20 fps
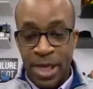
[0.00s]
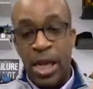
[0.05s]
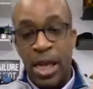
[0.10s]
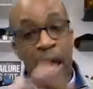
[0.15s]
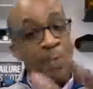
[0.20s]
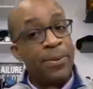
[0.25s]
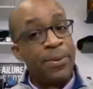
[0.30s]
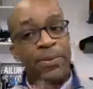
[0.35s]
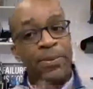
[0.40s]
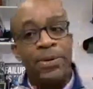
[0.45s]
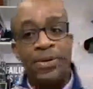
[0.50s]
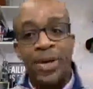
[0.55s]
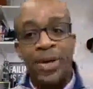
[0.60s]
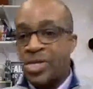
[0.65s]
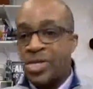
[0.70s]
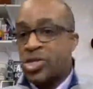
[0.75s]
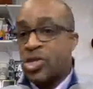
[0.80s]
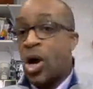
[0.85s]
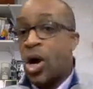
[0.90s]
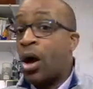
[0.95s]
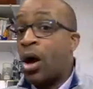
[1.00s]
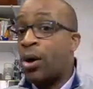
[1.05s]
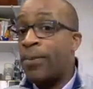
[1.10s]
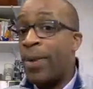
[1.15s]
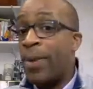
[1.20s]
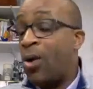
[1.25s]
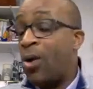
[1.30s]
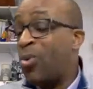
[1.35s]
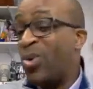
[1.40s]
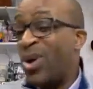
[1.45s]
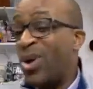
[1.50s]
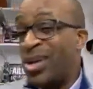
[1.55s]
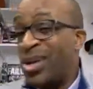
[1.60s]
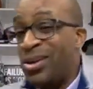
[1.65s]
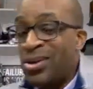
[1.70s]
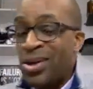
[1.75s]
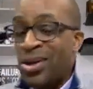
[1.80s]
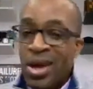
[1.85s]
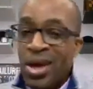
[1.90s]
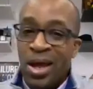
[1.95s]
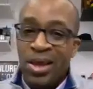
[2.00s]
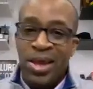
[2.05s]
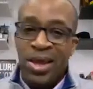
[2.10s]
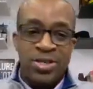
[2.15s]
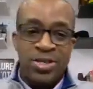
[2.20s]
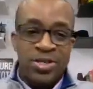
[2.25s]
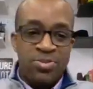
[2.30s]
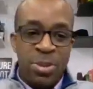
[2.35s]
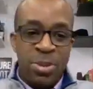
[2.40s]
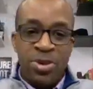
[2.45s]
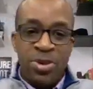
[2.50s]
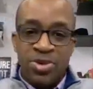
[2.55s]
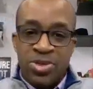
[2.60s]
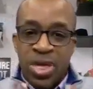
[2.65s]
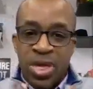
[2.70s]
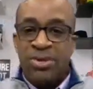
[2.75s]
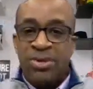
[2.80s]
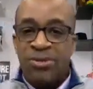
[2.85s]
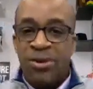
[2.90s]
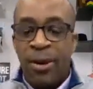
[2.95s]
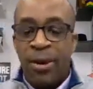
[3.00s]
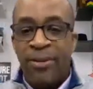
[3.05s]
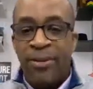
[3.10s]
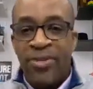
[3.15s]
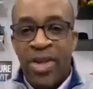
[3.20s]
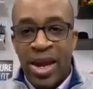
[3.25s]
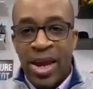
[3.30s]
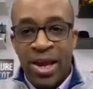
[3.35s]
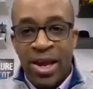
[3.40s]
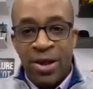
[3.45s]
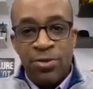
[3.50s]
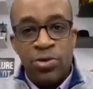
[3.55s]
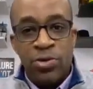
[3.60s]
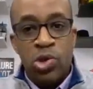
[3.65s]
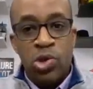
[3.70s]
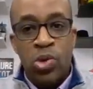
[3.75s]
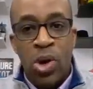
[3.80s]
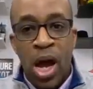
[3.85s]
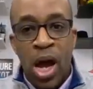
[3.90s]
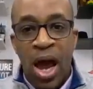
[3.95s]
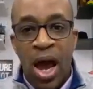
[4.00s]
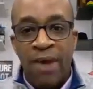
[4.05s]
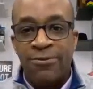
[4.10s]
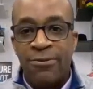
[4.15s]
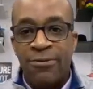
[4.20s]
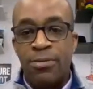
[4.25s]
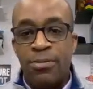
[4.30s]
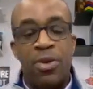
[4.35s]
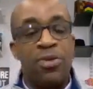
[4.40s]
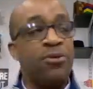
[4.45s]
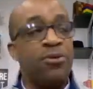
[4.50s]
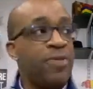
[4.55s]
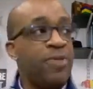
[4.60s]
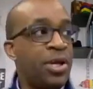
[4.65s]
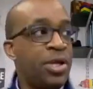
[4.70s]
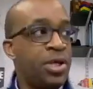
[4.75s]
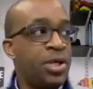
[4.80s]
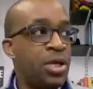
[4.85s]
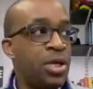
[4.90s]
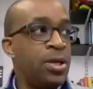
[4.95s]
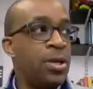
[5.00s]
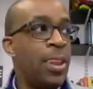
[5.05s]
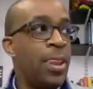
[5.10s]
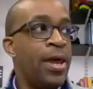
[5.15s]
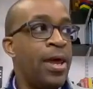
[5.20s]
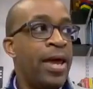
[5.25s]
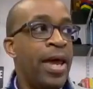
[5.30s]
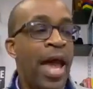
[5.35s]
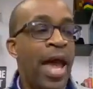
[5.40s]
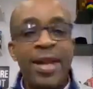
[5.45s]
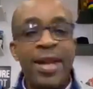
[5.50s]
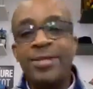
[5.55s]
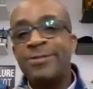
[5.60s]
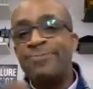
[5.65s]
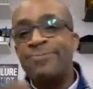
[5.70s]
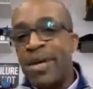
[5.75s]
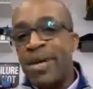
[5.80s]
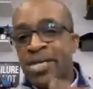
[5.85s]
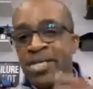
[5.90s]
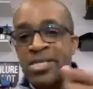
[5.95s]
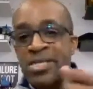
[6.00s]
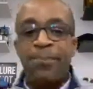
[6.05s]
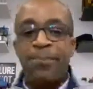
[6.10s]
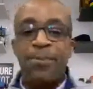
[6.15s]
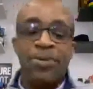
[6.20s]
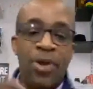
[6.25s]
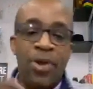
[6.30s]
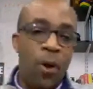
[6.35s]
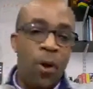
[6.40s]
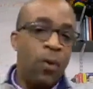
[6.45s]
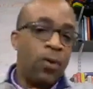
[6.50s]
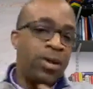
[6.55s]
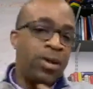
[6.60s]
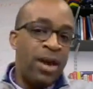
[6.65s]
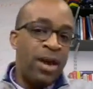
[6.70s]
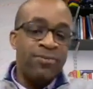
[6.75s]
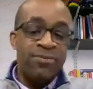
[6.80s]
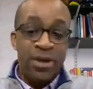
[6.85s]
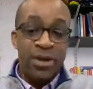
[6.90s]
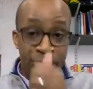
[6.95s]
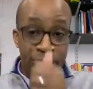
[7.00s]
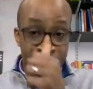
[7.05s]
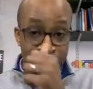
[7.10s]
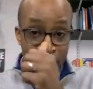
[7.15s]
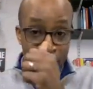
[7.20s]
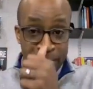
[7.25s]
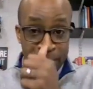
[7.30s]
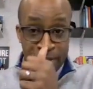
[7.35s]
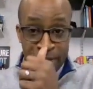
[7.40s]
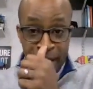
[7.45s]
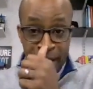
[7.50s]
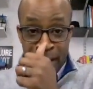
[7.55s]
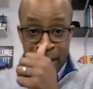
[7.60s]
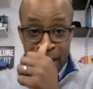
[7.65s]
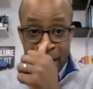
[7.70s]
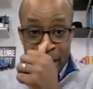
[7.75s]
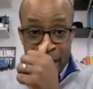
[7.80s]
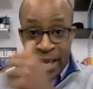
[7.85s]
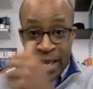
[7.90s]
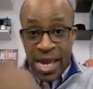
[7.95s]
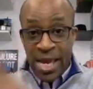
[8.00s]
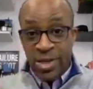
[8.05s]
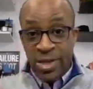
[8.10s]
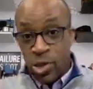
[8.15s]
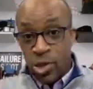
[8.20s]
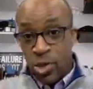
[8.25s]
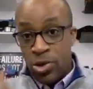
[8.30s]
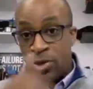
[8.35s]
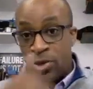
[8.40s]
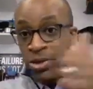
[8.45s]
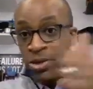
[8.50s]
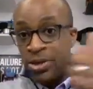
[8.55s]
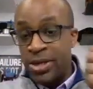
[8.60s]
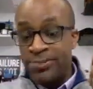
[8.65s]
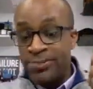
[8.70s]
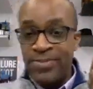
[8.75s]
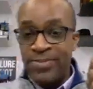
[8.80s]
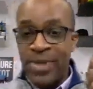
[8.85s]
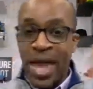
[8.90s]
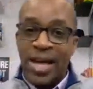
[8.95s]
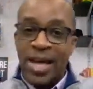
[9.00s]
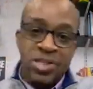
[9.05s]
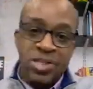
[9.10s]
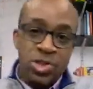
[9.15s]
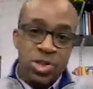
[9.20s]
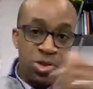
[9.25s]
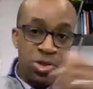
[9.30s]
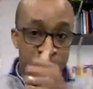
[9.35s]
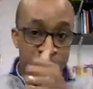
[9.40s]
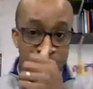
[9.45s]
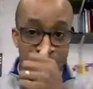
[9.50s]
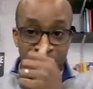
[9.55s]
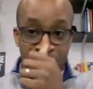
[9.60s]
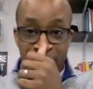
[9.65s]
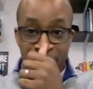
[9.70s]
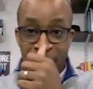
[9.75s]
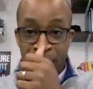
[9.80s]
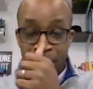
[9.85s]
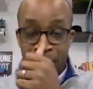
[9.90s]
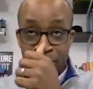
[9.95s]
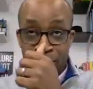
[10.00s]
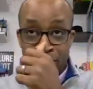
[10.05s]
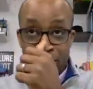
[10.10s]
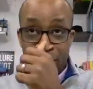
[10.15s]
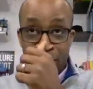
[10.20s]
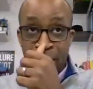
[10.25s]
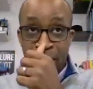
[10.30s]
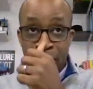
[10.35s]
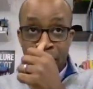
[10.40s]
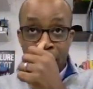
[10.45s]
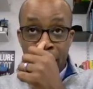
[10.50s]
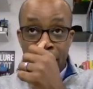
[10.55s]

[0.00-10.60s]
And a lot of people don't like to talk about will. A lot of people don't like to talk about that inner drive or motivation. And it's mixed up with a whole lot of other things like internal and external motivators,